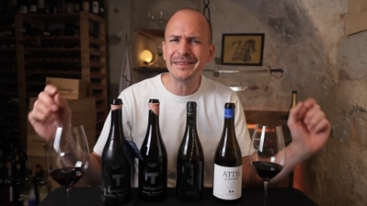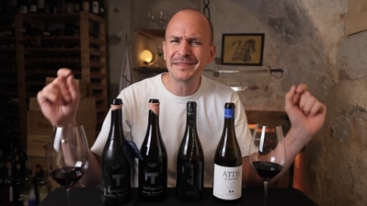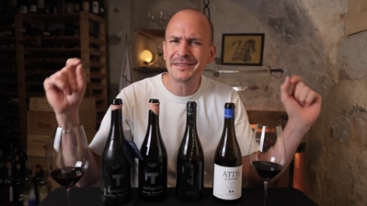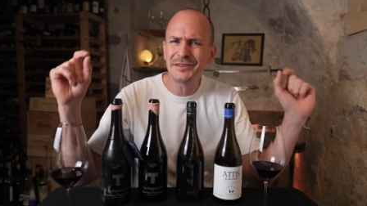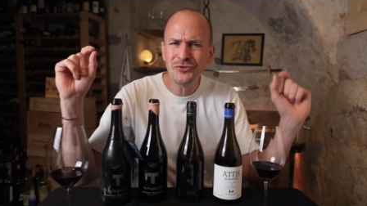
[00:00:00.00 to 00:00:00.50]

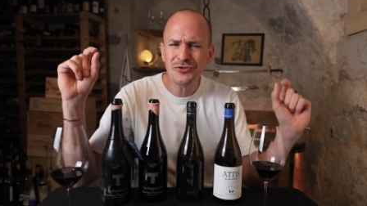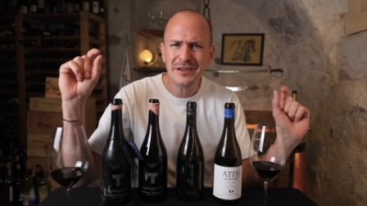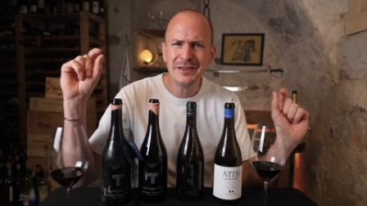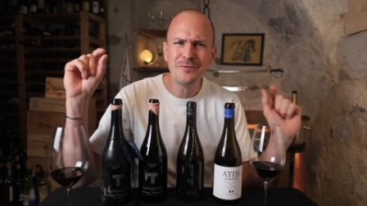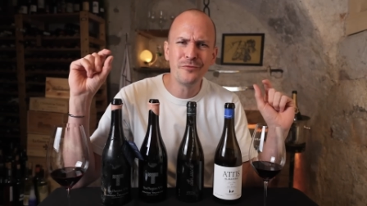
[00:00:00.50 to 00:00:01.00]
it's
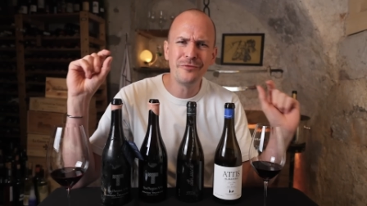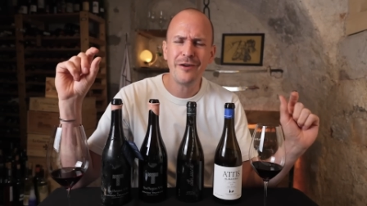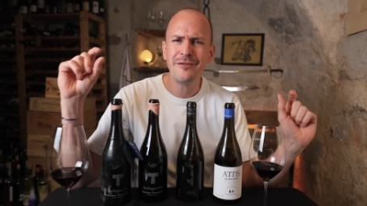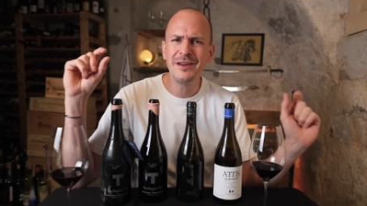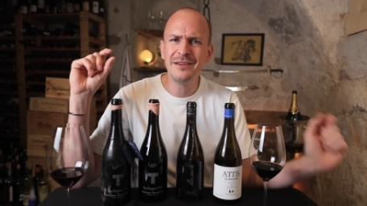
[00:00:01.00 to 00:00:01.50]
usually
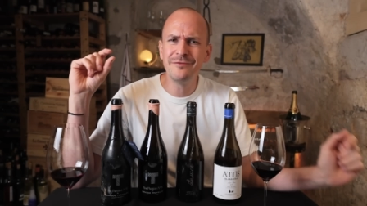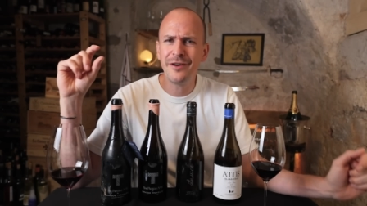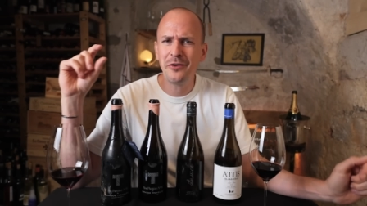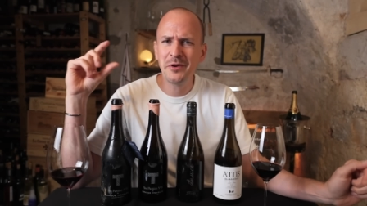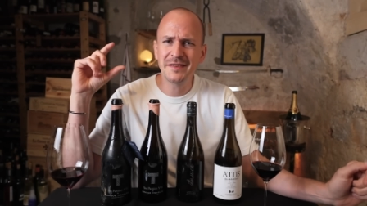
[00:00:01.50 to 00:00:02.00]
very,
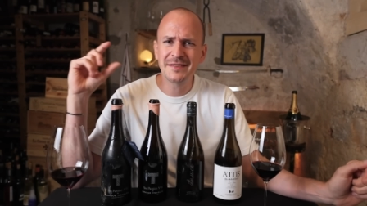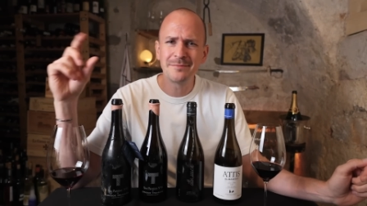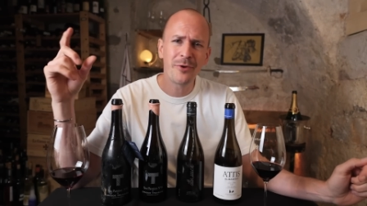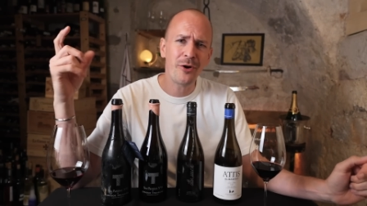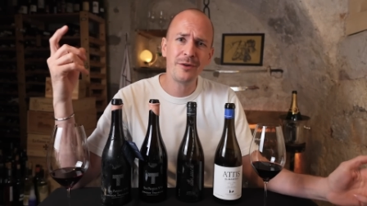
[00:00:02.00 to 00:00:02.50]
very
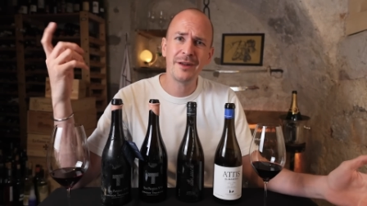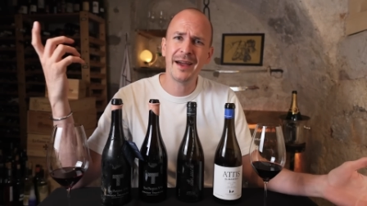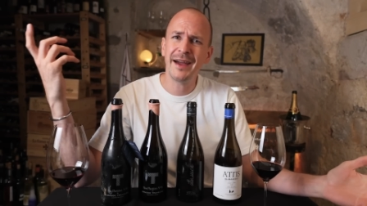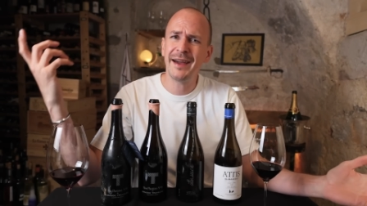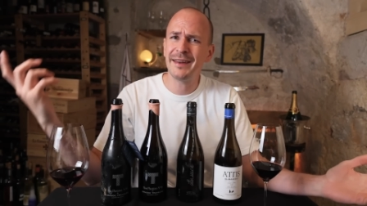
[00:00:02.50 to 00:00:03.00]

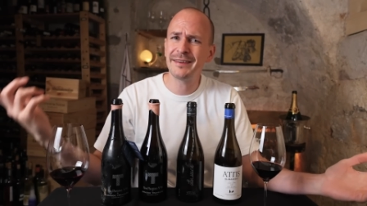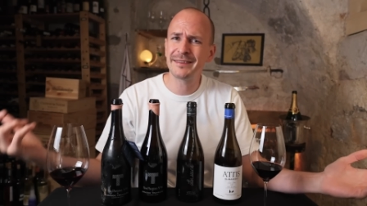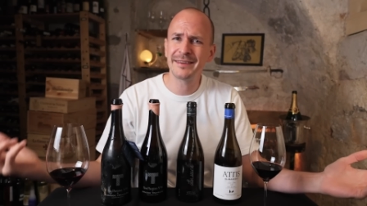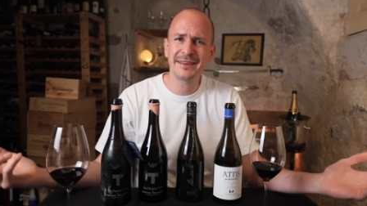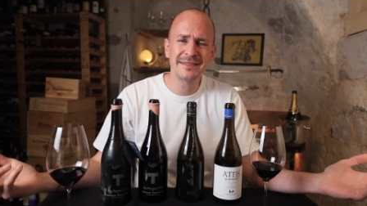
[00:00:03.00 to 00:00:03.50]
small
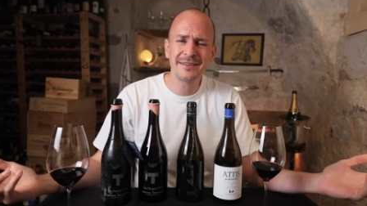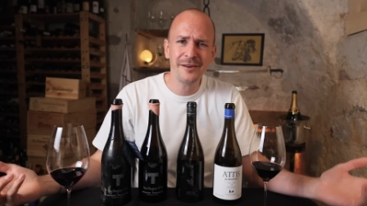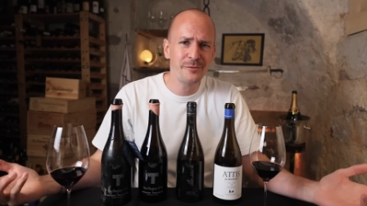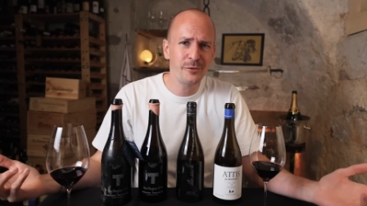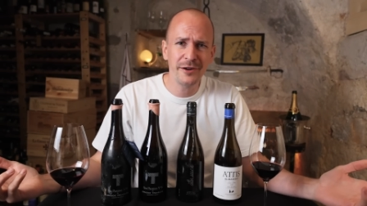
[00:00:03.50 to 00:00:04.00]
and it's
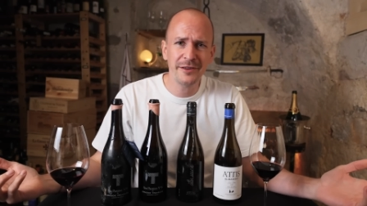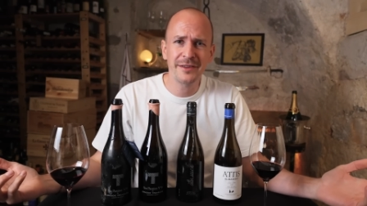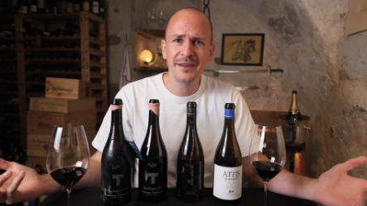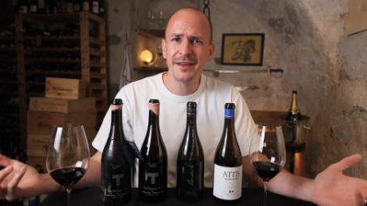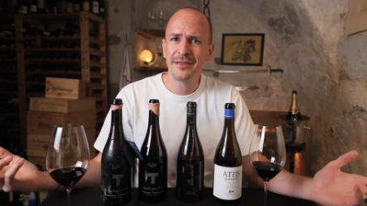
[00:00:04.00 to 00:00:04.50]
not
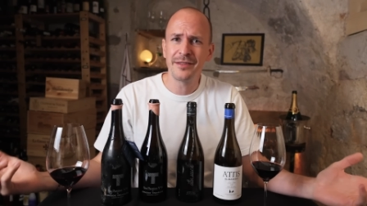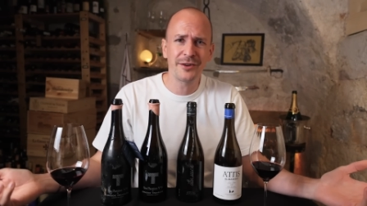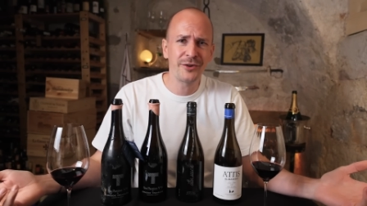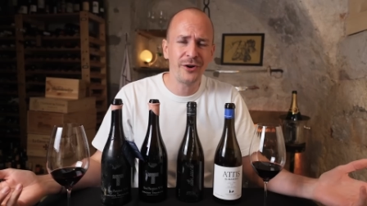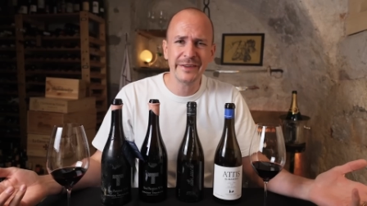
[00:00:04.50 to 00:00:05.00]
worth the
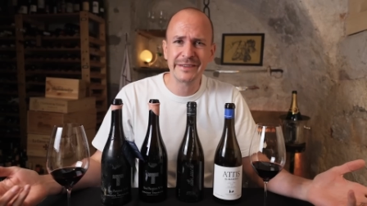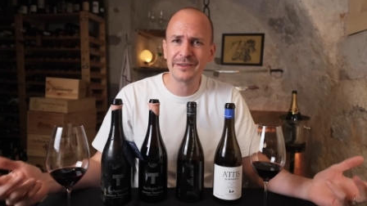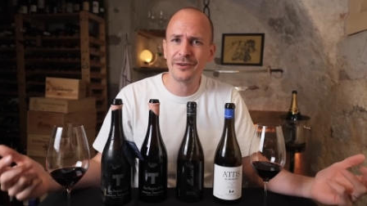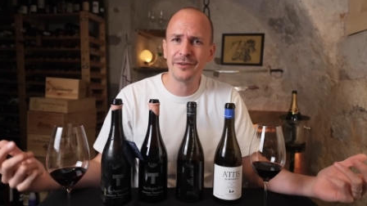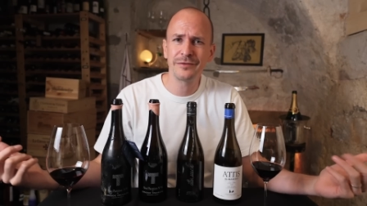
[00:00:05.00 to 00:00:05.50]
cost
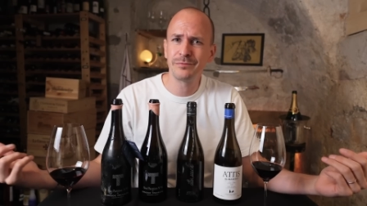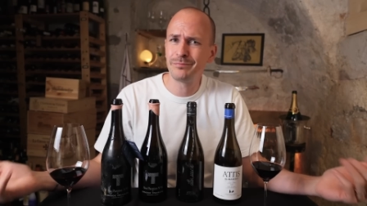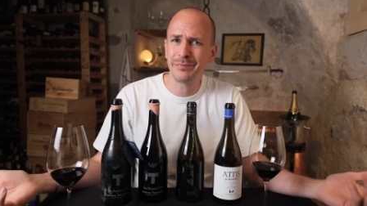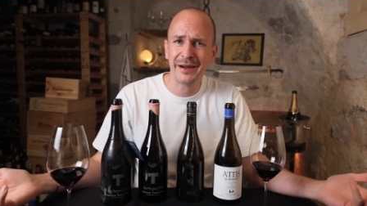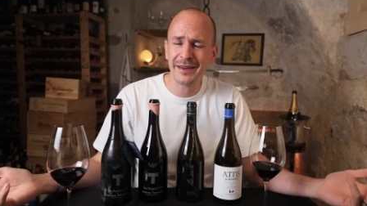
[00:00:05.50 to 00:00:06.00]
of
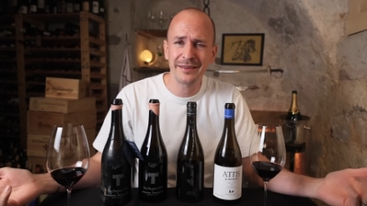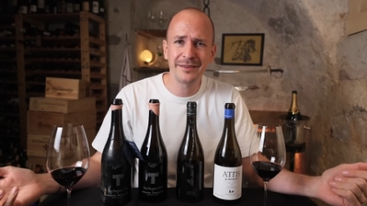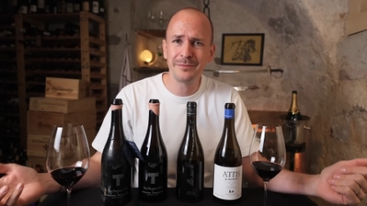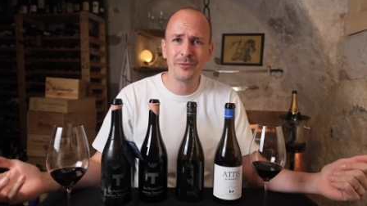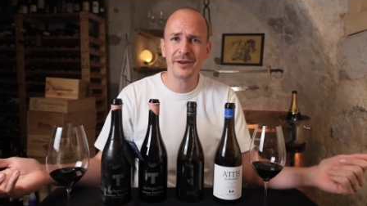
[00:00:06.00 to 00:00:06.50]
buying
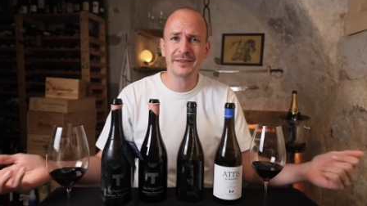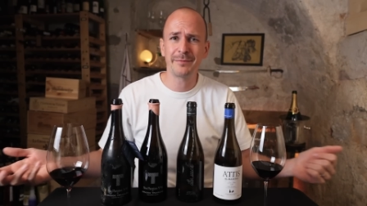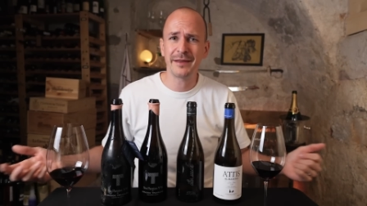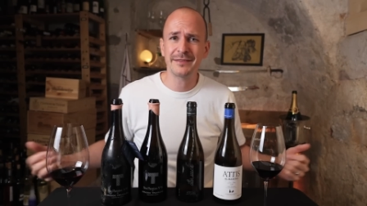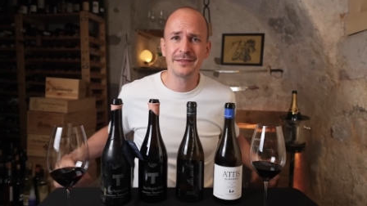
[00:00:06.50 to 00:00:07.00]
the more
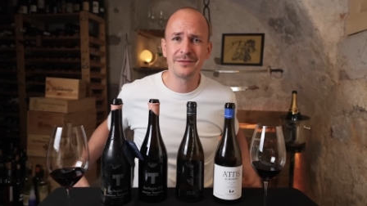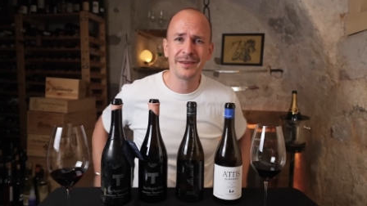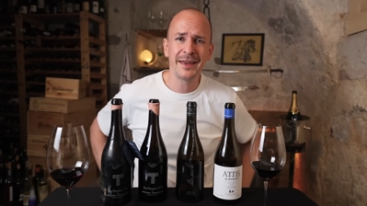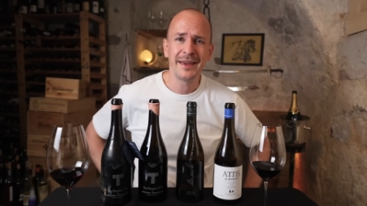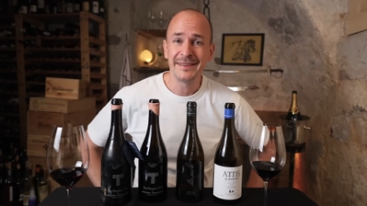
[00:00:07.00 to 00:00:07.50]
expensive
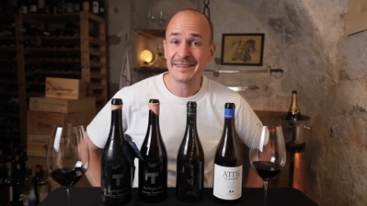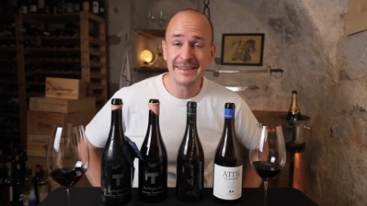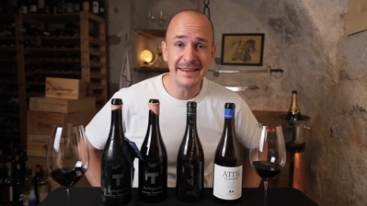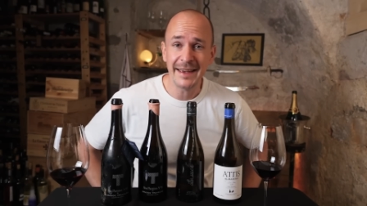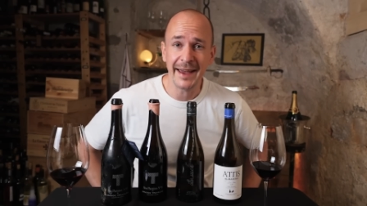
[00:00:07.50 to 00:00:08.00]

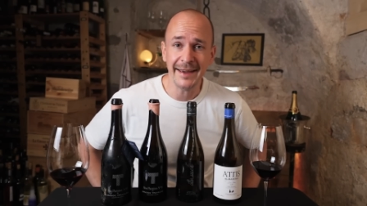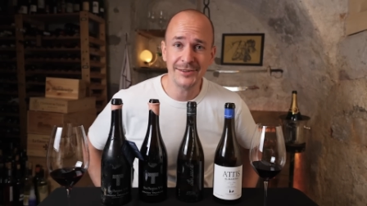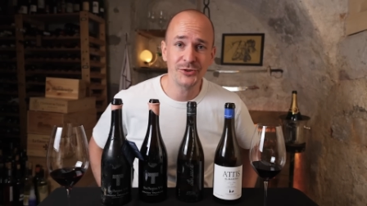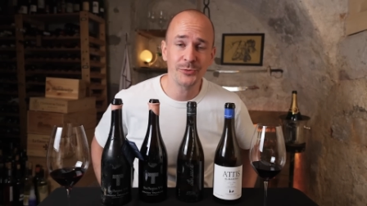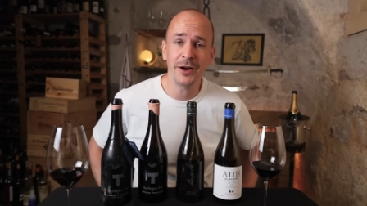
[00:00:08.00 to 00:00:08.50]
sea-aged